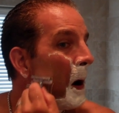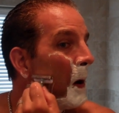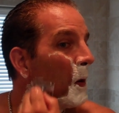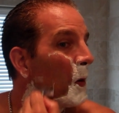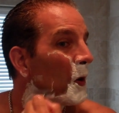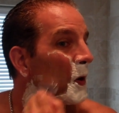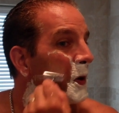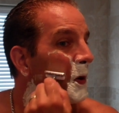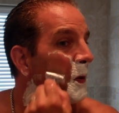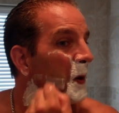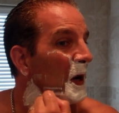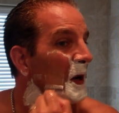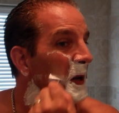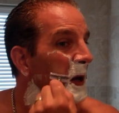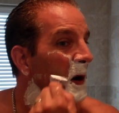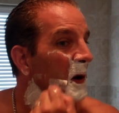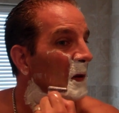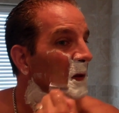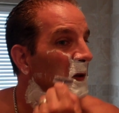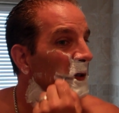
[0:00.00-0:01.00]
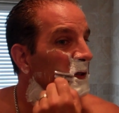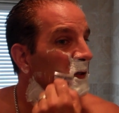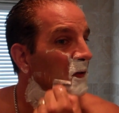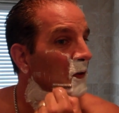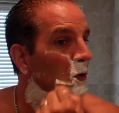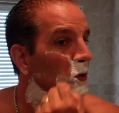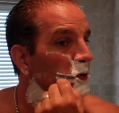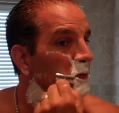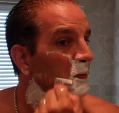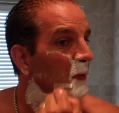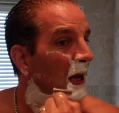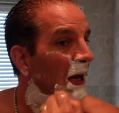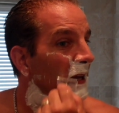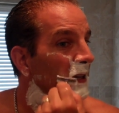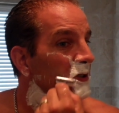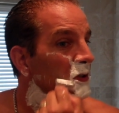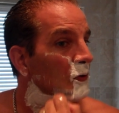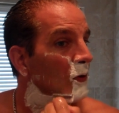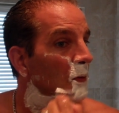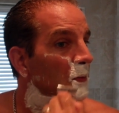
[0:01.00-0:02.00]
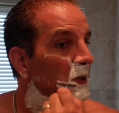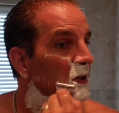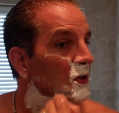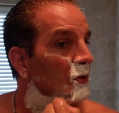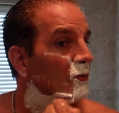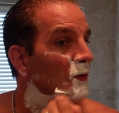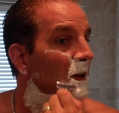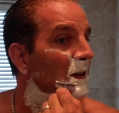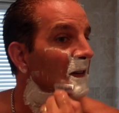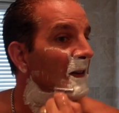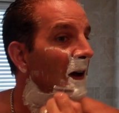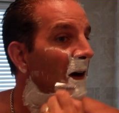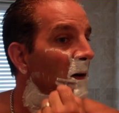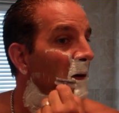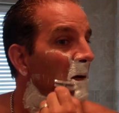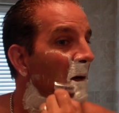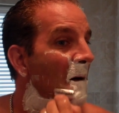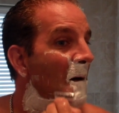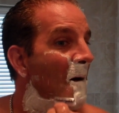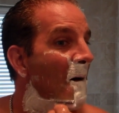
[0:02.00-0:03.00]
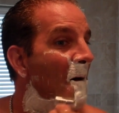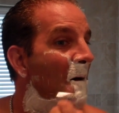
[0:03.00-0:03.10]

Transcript: Work your way down. This first pass will be straight down.